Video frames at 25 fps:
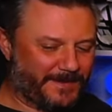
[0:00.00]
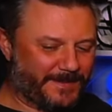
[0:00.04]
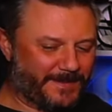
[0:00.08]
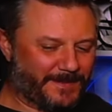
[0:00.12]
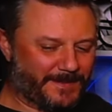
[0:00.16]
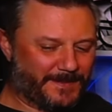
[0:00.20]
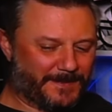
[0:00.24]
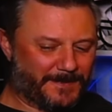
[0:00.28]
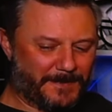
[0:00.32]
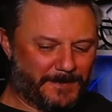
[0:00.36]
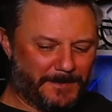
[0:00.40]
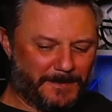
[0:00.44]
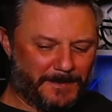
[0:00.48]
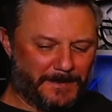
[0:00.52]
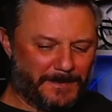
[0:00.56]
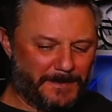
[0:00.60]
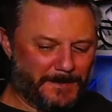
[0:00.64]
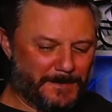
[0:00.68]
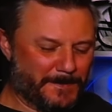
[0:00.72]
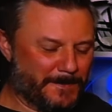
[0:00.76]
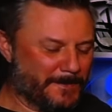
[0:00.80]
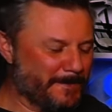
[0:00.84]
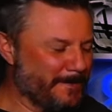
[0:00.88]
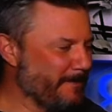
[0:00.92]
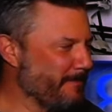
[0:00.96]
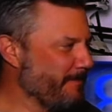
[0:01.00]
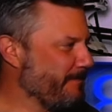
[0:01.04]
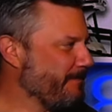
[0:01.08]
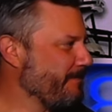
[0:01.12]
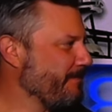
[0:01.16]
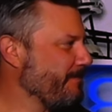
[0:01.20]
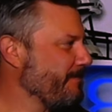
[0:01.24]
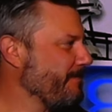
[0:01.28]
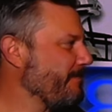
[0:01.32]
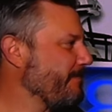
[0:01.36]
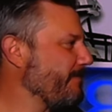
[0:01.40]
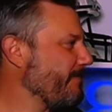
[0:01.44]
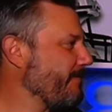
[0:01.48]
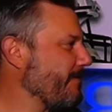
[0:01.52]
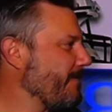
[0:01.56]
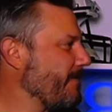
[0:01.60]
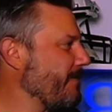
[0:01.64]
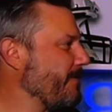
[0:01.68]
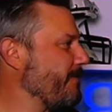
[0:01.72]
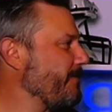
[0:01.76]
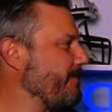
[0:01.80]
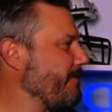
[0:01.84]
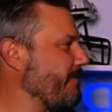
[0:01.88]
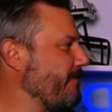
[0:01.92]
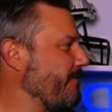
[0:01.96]

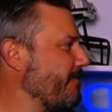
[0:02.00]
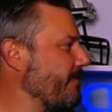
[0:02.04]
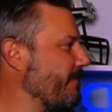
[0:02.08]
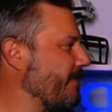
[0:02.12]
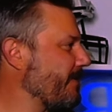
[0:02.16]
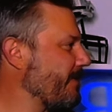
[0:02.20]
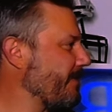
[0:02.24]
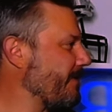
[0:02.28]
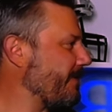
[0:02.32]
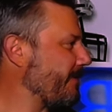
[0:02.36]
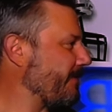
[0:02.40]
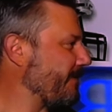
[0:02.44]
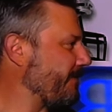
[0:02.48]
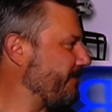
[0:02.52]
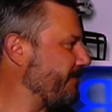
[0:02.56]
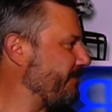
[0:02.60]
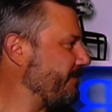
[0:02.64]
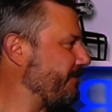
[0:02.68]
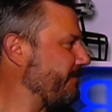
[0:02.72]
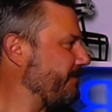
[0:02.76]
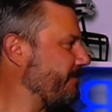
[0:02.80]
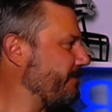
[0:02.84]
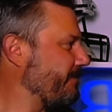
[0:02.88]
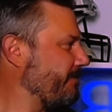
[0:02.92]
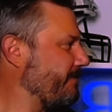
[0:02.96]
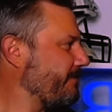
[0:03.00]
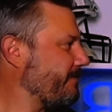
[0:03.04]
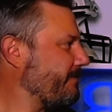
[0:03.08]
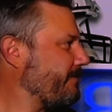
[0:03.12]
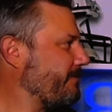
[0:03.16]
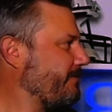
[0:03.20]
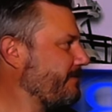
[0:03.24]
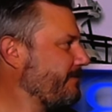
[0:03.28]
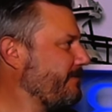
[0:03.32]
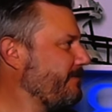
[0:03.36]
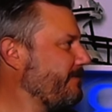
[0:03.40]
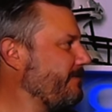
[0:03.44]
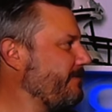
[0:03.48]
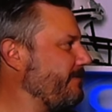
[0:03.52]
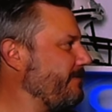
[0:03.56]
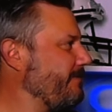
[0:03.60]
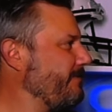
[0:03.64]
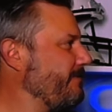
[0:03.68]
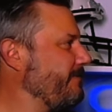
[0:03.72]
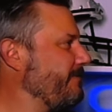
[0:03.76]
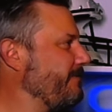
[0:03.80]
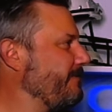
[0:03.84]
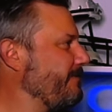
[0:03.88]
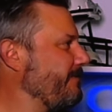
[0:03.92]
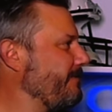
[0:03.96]

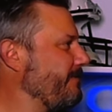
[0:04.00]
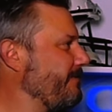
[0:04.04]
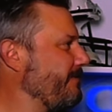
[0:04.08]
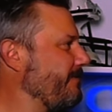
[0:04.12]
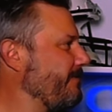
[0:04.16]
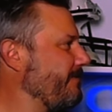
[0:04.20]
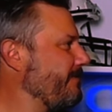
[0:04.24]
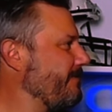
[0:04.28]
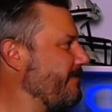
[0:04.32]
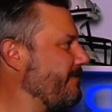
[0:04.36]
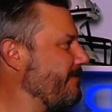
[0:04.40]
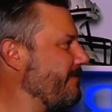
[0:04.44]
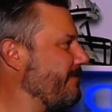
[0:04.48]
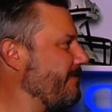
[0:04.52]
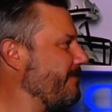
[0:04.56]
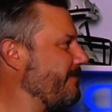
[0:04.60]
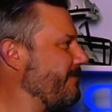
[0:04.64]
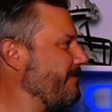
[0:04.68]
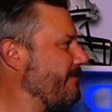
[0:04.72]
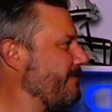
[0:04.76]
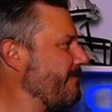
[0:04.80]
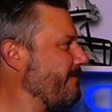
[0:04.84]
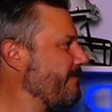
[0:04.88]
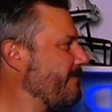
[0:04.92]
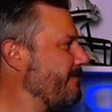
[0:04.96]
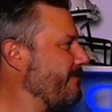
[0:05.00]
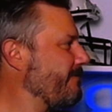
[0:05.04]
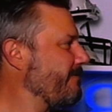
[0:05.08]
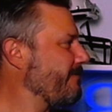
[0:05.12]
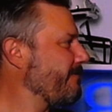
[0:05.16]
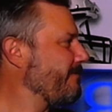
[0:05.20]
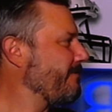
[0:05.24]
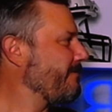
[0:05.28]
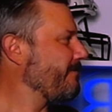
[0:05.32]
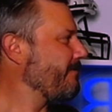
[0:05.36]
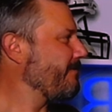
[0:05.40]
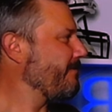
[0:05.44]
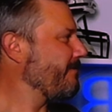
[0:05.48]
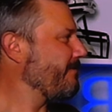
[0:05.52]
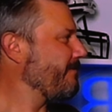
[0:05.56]
No words are spoken by the person on screen.